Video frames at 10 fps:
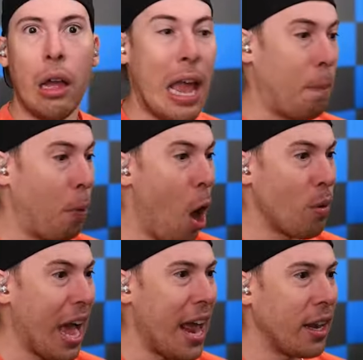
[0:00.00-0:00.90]
He
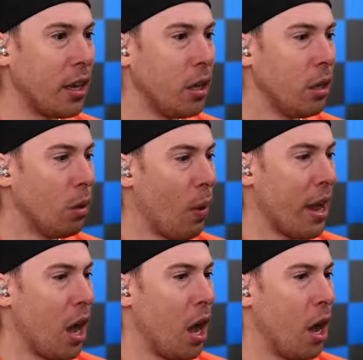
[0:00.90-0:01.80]
broke it!
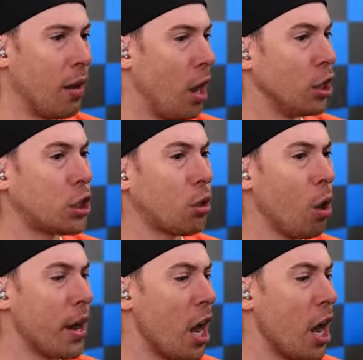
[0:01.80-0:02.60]
Wait, uh, unscrew it,